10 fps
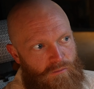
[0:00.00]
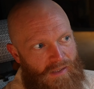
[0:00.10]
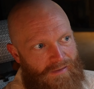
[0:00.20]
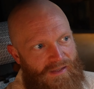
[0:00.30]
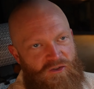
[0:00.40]

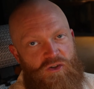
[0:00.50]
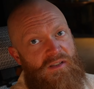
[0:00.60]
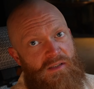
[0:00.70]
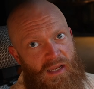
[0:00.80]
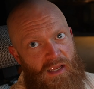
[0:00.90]
like, let's
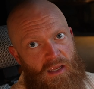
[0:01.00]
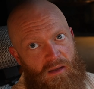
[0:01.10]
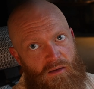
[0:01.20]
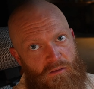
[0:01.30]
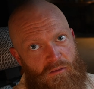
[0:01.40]
just
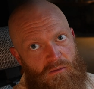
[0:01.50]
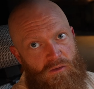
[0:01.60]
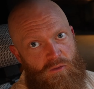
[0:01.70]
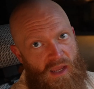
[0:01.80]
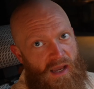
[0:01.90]
say
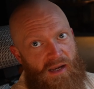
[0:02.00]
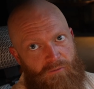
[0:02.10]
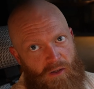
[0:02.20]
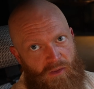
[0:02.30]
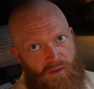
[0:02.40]
you got
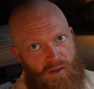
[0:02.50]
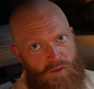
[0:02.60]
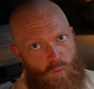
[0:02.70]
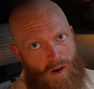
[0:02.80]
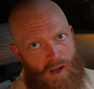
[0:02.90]
everything that
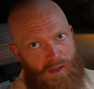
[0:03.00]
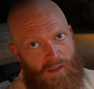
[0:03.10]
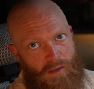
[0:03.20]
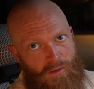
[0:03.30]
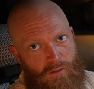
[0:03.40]
you
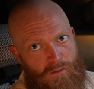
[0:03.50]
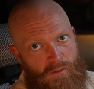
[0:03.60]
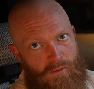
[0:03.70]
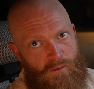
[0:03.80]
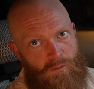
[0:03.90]
wanted,
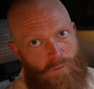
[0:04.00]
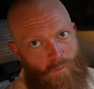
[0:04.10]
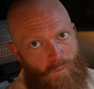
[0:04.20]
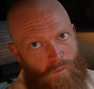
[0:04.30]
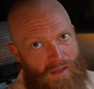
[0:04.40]

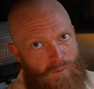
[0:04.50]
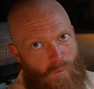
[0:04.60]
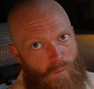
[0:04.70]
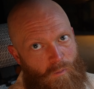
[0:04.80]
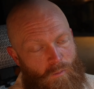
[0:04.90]
like,
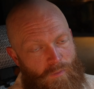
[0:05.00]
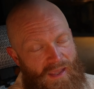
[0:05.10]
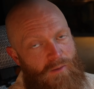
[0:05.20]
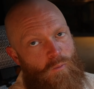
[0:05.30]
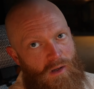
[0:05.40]

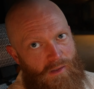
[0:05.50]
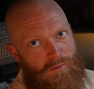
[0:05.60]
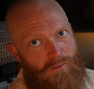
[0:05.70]
then what?